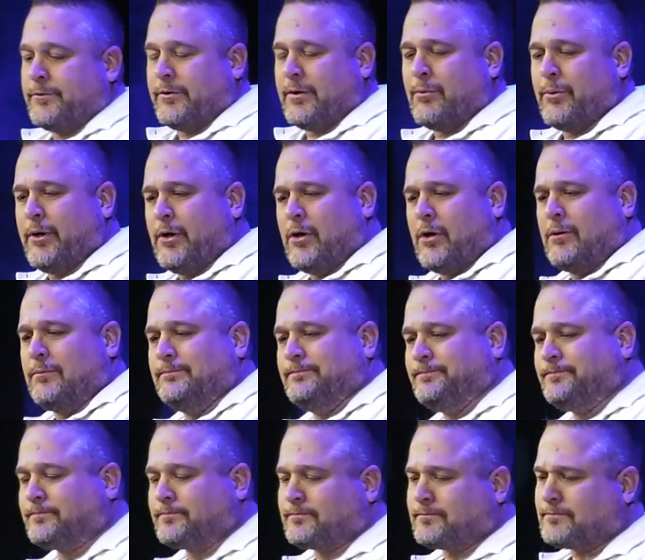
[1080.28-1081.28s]
So there we are.
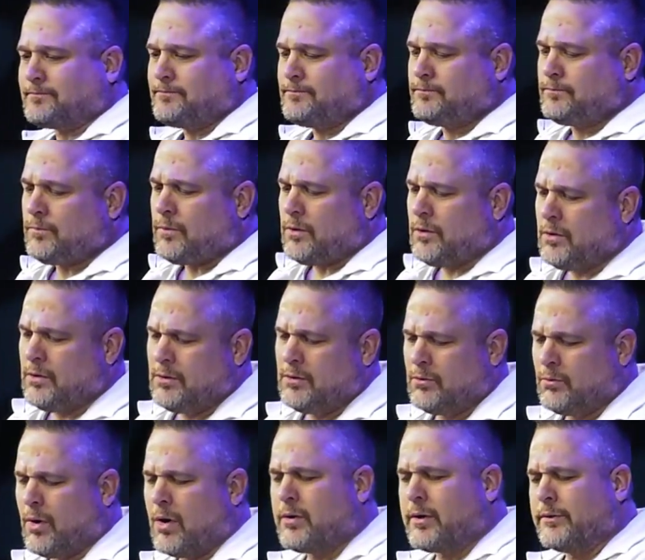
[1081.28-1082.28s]

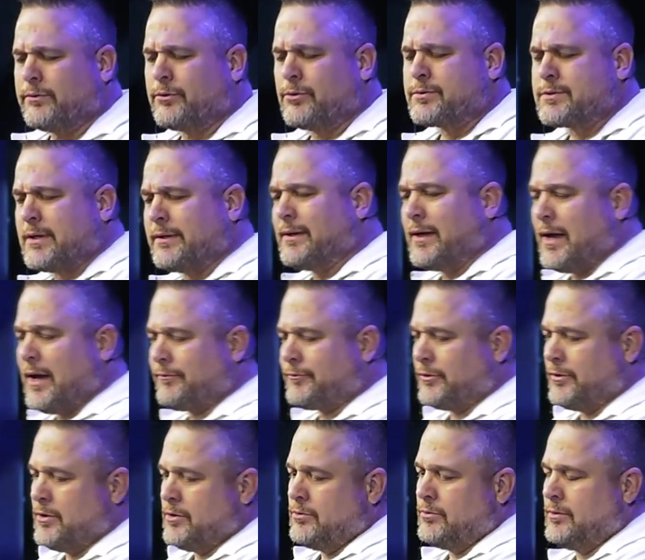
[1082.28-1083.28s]
Walking through Sunday
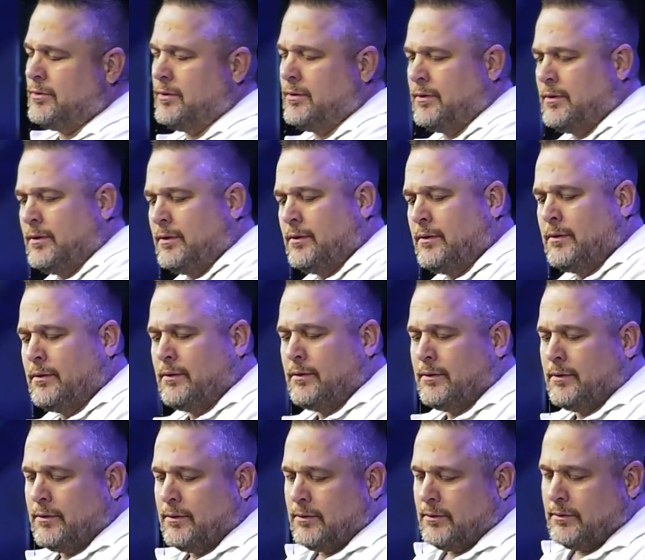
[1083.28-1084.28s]
afternoon,
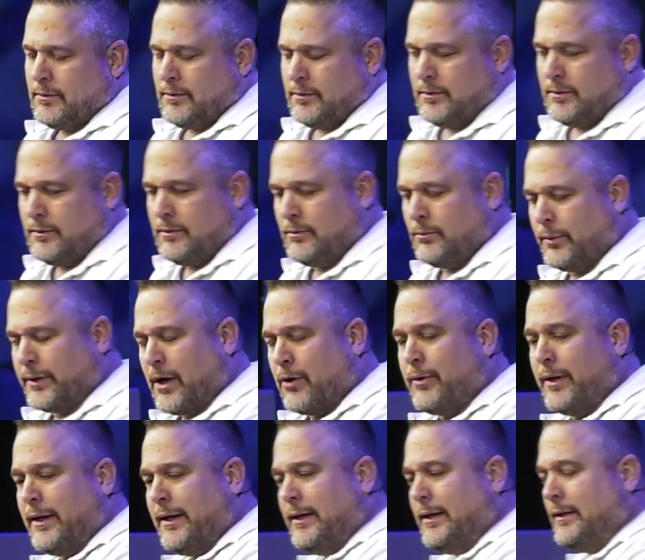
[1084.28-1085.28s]
we
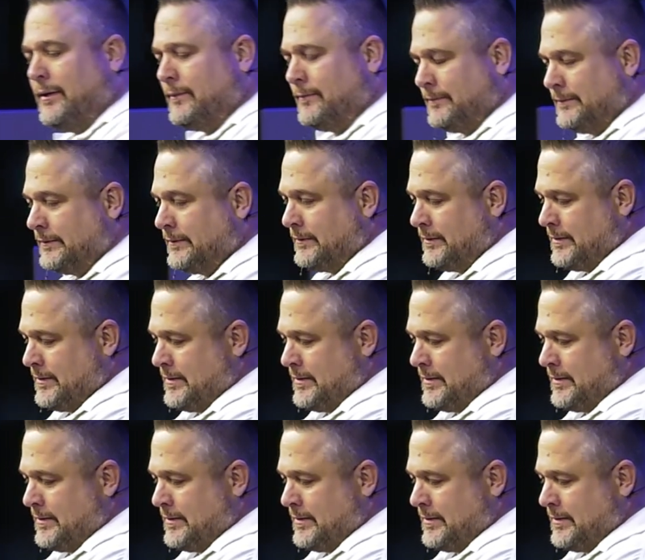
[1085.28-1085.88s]
go to eat,